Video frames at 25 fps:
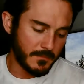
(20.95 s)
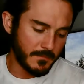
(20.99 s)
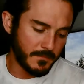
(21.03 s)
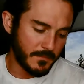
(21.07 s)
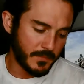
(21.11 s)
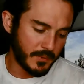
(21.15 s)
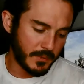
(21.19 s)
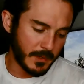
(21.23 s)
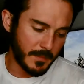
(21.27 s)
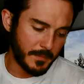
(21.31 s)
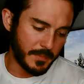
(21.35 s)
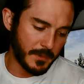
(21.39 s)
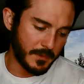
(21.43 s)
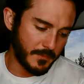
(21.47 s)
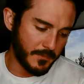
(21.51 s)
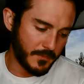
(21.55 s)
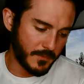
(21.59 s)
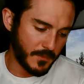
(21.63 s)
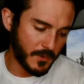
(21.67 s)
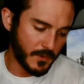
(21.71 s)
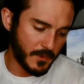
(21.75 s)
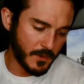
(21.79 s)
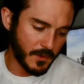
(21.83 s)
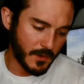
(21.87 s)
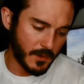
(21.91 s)
Prepping
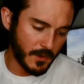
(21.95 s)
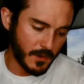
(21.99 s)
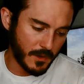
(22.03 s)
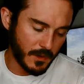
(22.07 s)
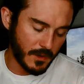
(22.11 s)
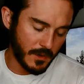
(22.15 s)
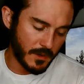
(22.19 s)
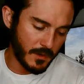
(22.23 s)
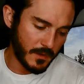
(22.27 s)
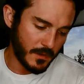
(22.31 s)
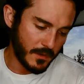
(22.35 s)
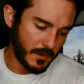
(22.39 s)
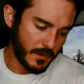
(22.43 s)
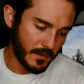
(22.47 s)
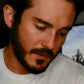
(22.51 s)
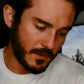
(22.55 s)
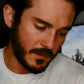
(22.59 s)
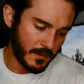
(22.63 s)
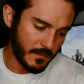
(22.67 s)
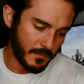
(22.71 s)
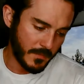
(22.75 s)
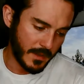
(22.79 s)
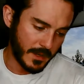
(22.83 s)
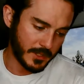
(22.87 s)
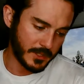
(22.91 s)
for,
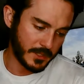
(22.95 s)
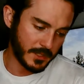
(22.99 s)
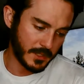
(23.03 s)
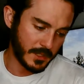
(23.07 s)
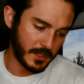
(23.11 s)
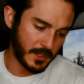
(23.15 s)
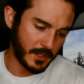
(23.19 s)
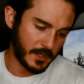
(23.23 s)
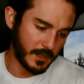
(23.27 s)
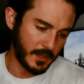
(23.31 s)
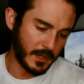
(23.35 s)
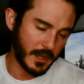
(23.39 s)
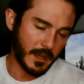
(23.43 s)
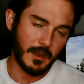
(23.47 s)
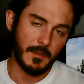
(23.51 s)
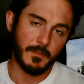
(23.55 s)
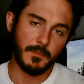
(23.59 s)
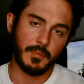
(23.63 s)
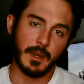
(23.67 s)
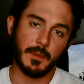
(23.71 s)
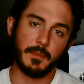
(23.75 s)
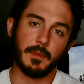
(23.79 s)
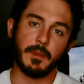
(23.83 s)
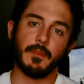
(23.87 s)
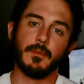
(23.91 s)
now I'm
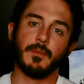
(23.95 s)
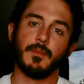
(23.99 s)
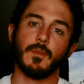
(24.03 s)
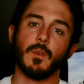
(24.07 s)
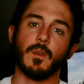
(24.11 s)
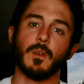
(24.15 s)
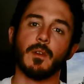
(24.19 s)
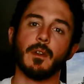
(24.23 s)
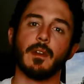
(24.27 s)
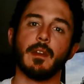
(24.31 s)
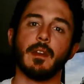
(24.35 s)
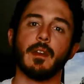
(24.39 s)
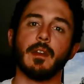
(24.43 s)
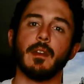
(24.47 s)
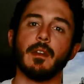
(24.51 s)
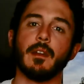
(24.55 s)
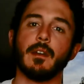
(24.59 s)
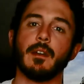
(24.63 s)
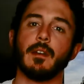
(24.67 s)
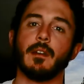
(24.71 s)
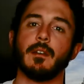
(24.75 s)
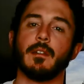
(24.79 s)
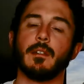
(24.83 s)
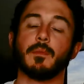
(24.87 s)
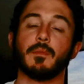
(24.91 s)
prepping for
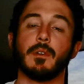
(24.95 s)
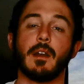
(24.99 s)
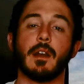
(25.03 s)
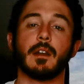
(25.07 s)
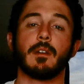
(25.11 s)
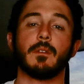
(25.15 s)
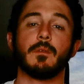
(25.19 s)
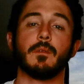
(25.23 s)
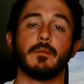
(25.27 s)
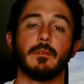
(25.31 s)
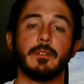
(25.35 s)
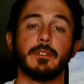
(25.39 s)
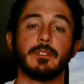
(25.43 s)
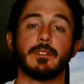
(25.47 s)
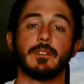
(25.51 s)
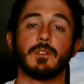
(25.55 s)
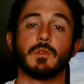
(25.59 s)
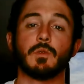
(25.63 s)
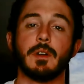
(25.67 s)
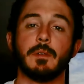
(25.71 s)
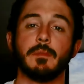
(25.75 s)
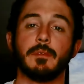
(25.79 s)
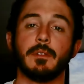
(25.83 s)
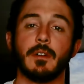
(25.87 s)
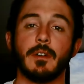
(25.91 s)
the product research
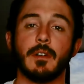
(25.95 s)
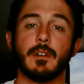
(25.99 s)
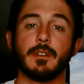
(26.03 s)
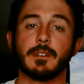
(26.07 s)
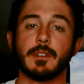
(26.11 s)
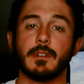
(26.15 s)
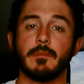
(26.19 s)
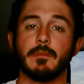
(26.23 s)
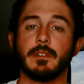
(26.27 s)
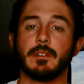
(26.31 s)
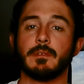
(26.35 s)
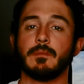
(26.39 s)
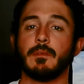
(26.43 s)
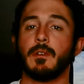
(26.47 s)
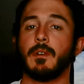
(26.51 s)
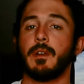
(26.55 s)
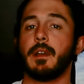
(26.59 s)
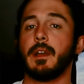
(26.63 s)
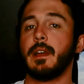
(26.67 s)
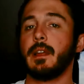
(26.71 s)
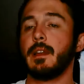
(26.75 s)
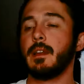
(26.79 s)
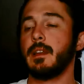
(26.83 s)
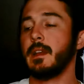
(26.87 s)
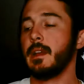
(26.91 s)
webinar. It's going to be tomorrow
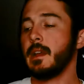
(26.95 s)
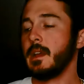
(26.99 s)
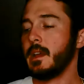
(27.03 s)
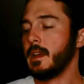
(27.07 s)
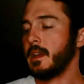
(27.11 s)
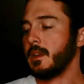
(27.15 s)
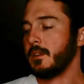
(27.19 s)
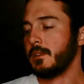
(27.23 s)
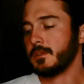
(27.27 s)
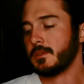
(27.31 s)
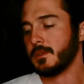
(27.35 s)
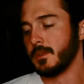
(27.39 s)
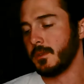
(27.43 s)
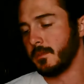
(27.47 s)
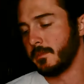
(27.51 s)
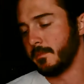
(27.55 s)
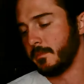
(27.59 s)
night. So,